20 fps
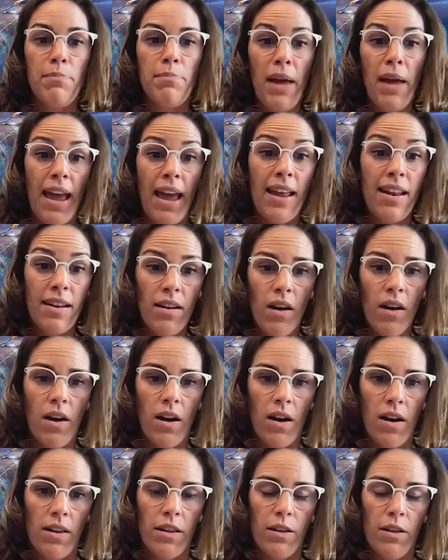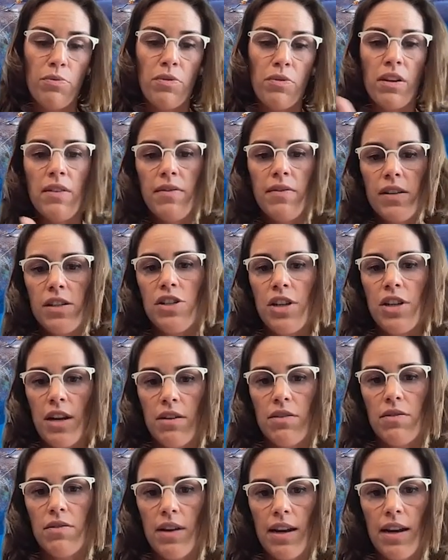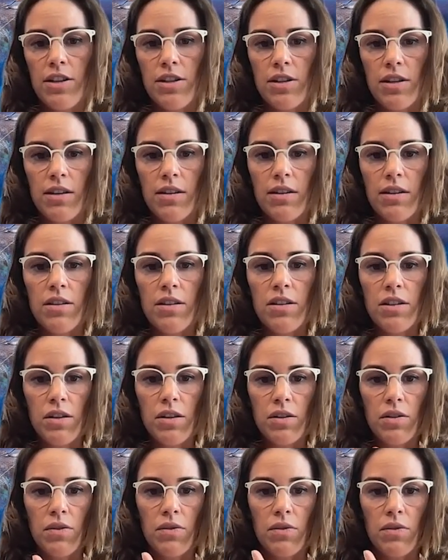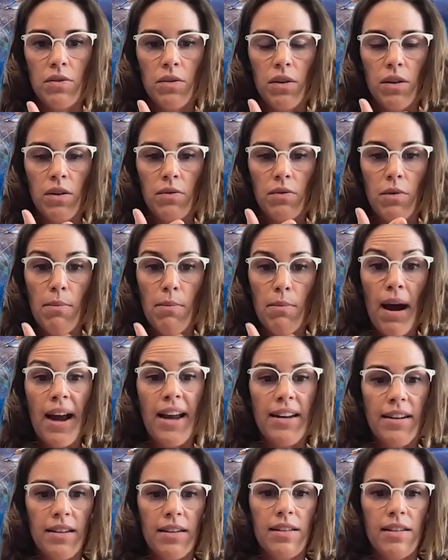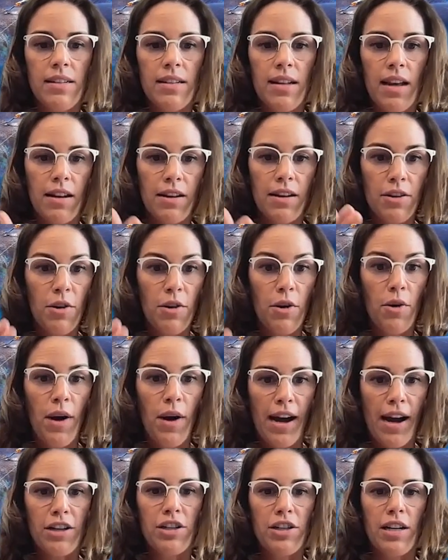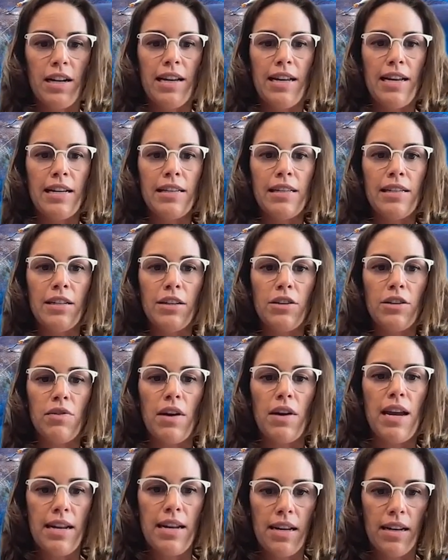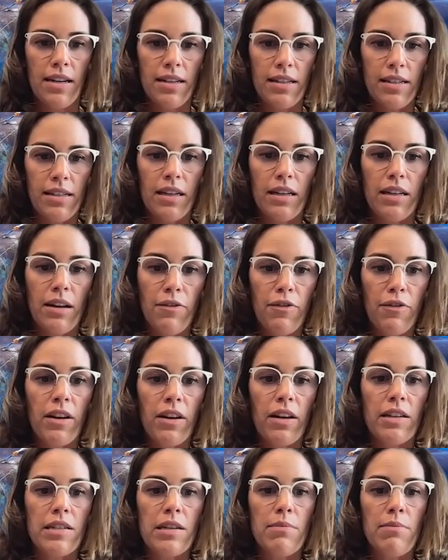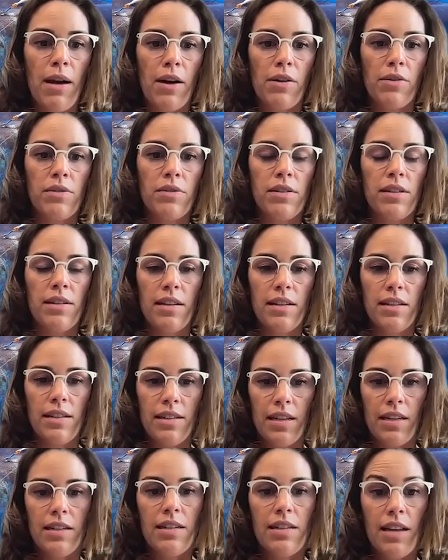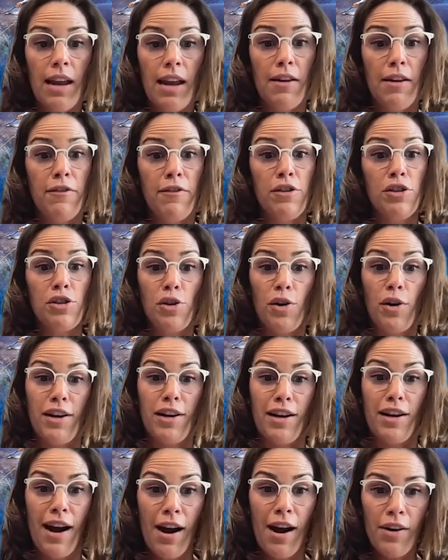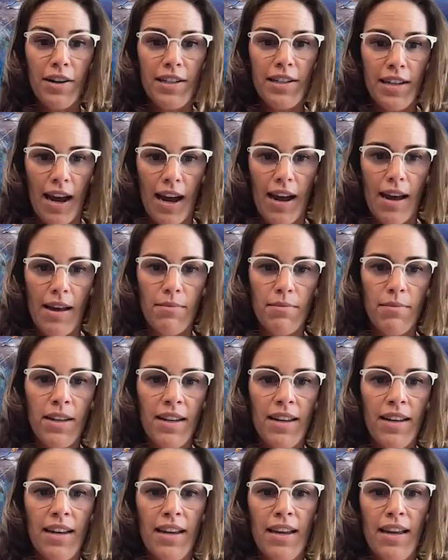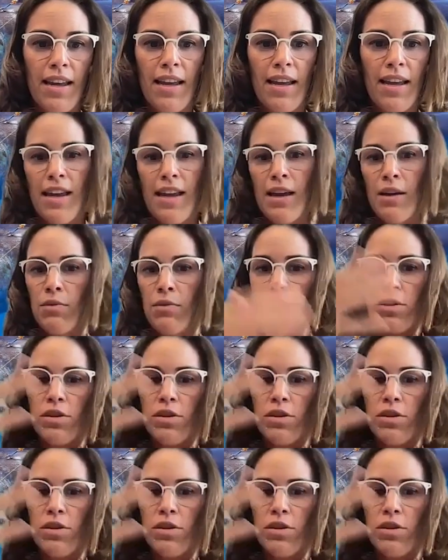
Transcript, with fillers: depend on the previous generation to remind us that no actually it's degraded a significant amount since and if you saw it in our time it